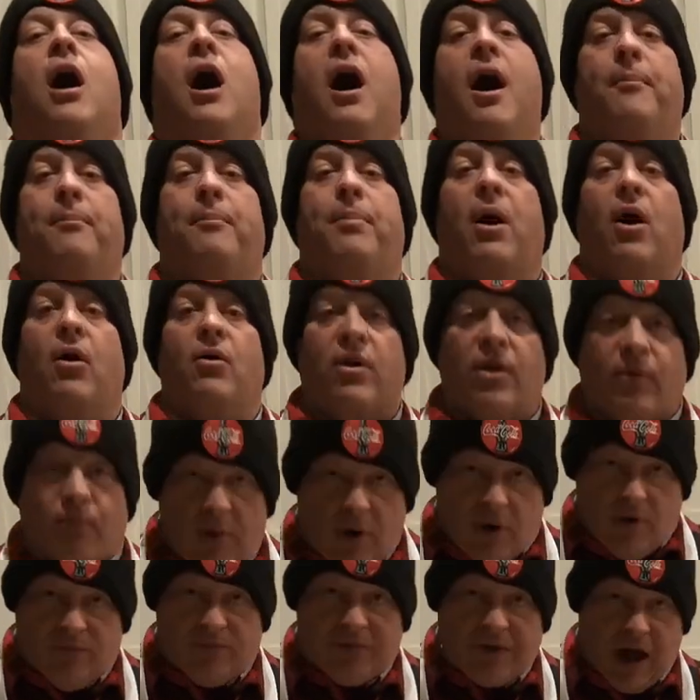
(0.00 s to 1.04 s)
up on the
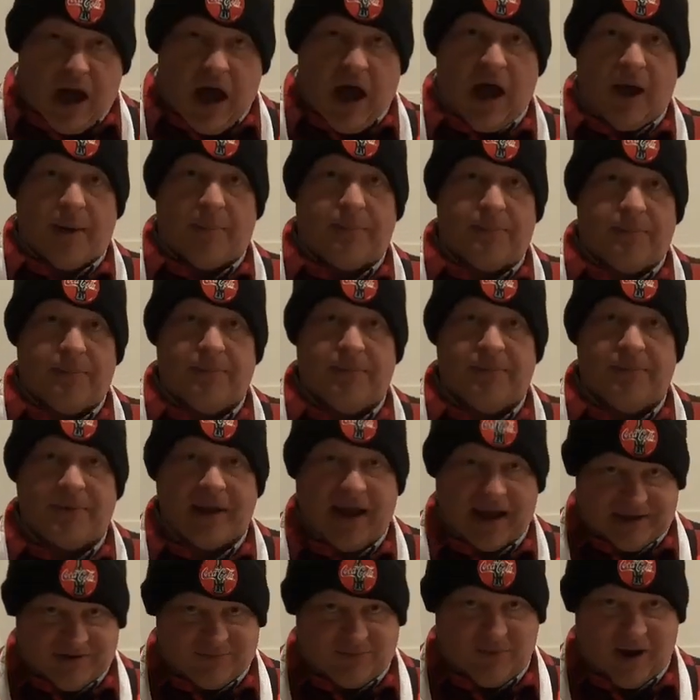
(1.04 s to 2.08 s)
rooftop.
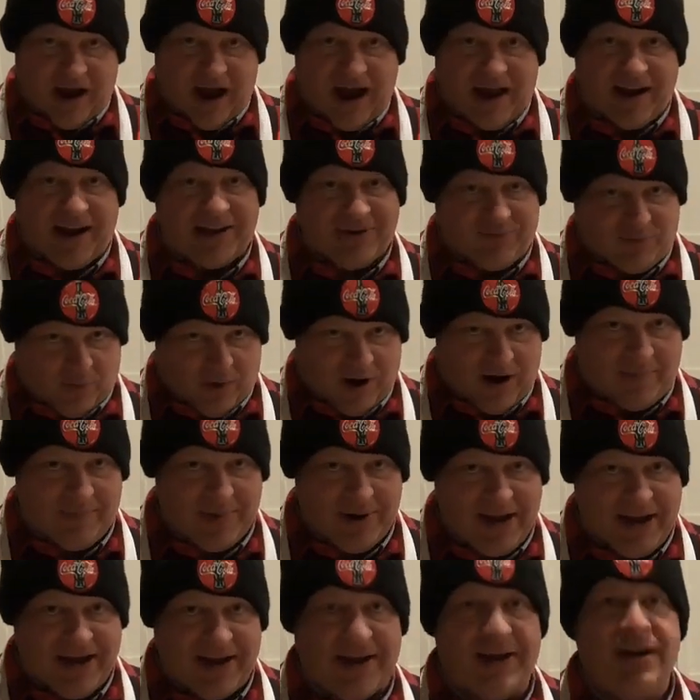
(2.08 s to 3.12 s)
That's right. That's where I've
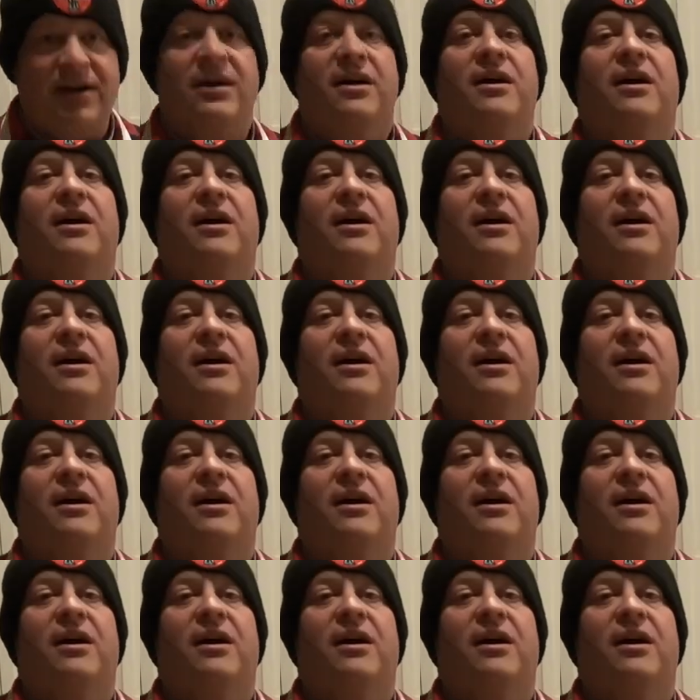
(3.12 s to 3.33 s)
been.